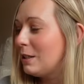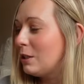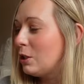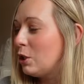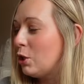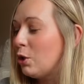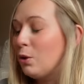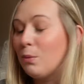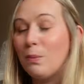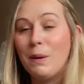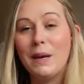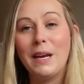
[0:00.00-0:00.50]

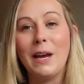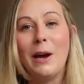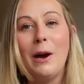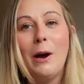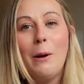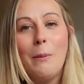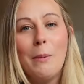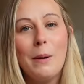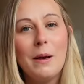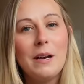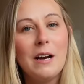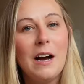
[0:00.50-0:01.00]
to pick it
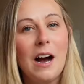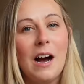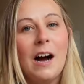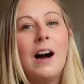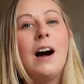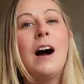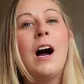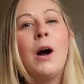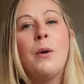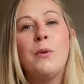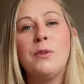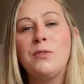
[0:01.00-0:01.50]
up,
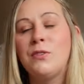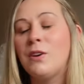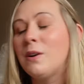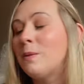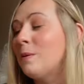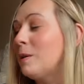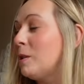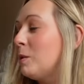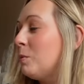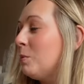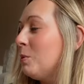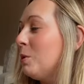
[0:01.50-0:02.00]
I would very
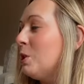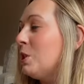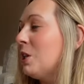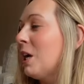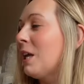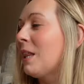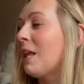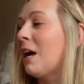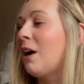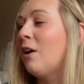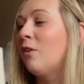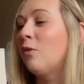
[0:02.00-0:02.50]
much
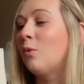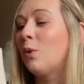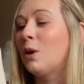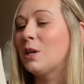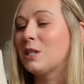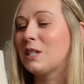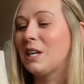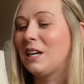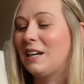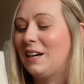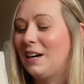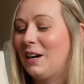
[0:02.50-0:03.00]
appreciate that.
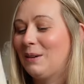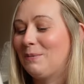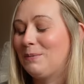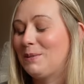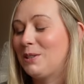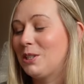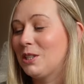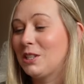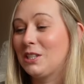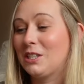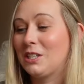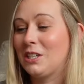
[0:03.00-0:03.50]
Otherwise, I'm
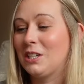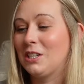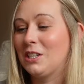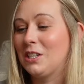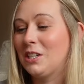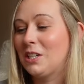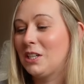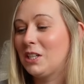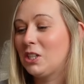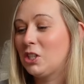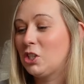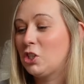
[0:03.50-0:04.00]
just
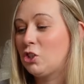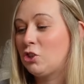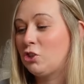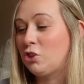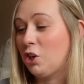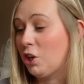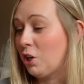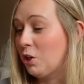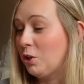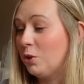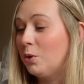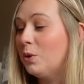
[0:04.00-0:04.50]
gonna
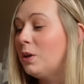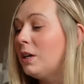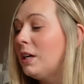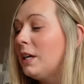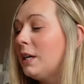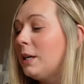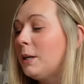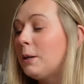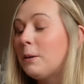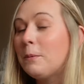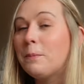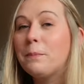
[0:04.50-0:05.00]
struggle
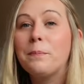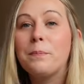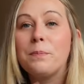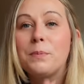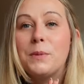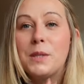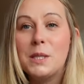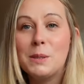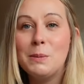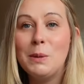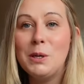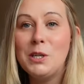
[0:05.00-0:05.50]

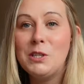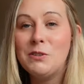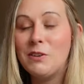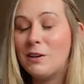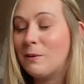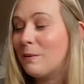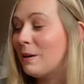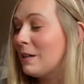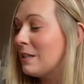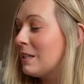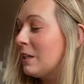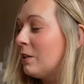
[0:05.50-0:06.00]
to motivate
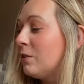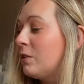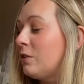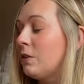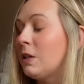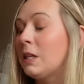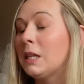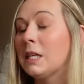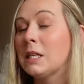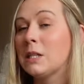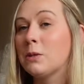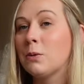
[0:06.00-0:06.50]
myself to
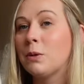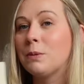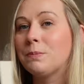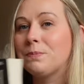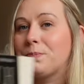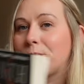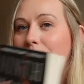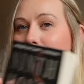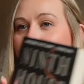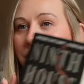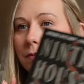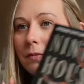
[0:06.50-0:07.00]
read this one.
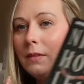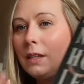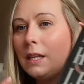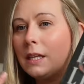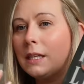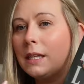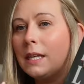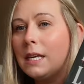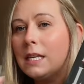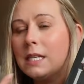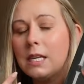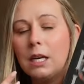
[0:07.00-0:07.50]

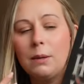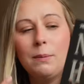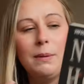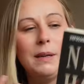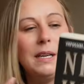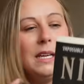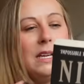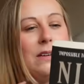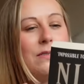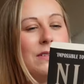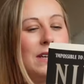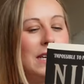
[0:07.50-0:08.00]
This, I
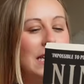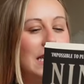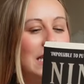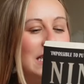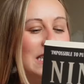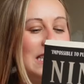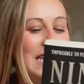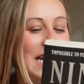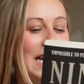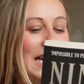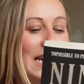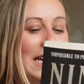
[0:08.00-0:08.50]
believe,
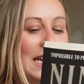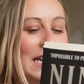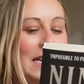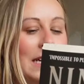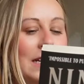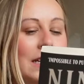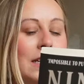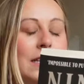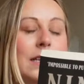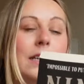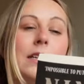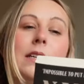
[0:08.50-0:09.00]
is
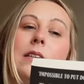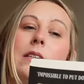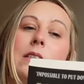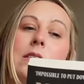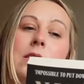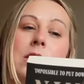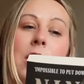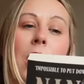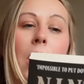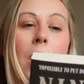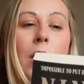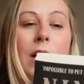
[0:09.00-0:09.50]
a
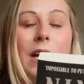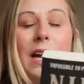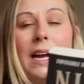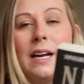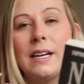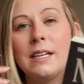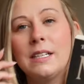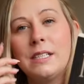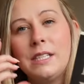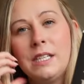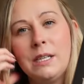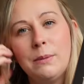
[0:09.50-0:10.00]
dark
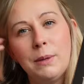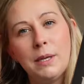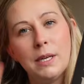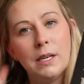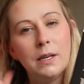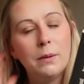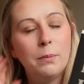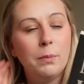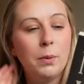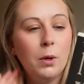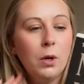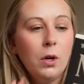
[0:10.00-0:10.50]

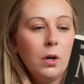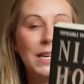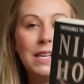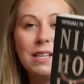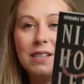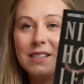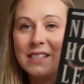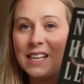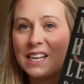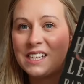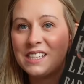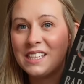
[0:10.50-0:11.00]
academia book. It's
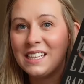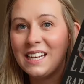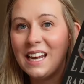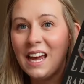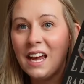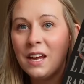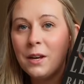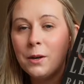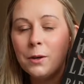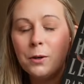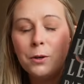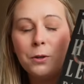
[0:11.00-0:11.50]
set at
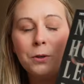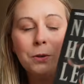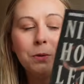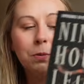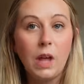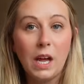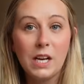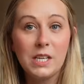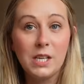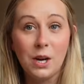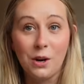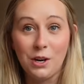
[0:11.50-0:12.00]
Yale.
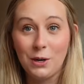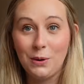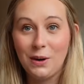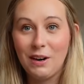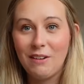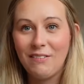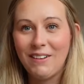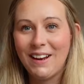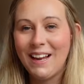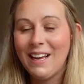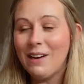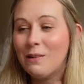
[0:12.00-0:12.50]
I don't know
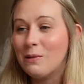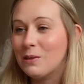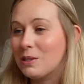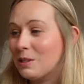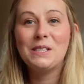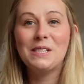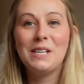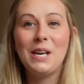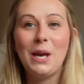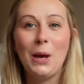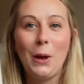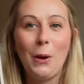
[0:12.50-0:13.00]
anything else.
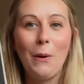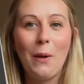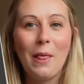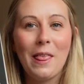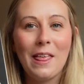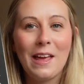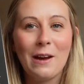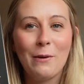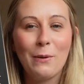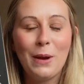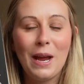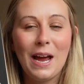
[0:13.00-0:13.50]
So
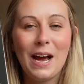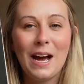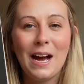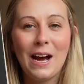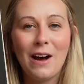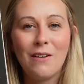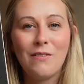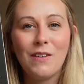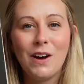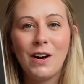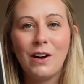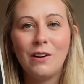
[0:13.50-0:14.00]
there we
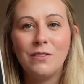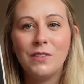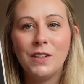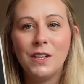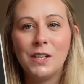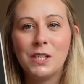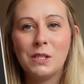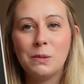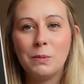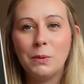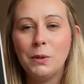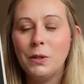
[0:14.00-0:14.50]
have our first